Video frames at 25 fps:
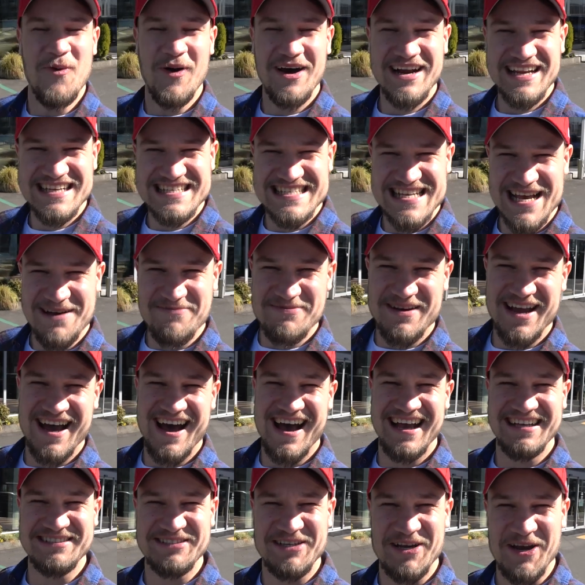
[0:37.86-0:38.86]
What is up,
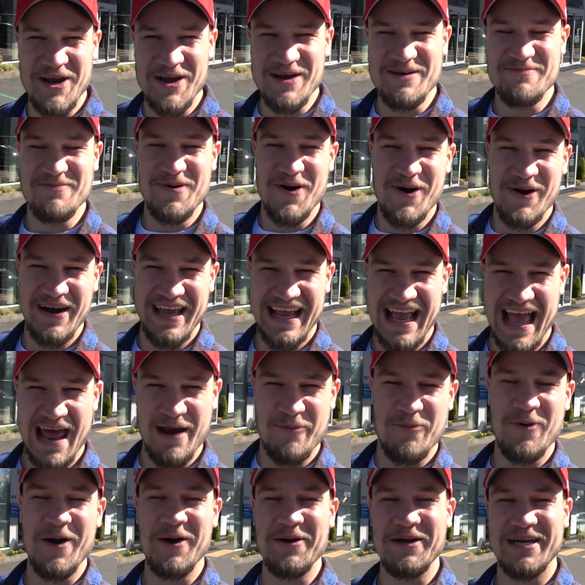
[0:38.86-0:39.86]
guys? Good morning
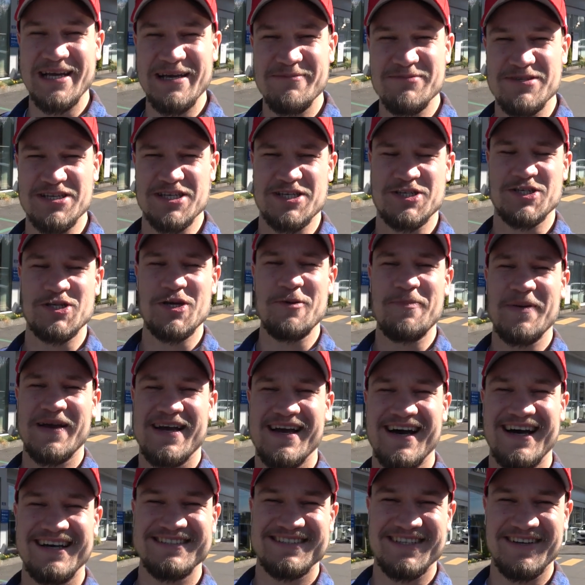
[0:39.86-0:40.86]
and welcome to
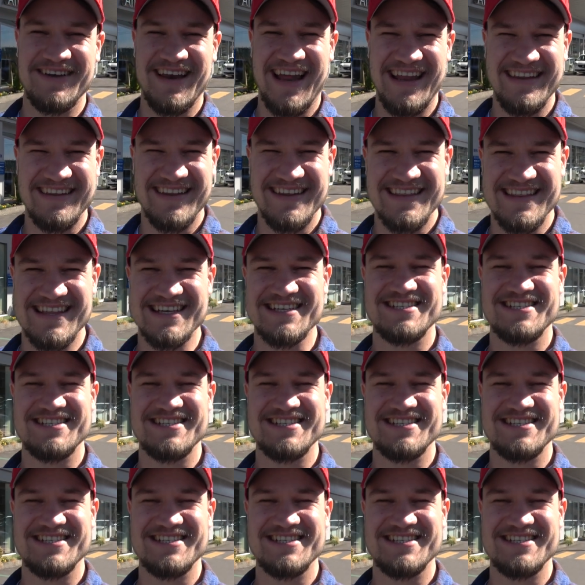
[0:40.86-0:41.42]
Supercars of London.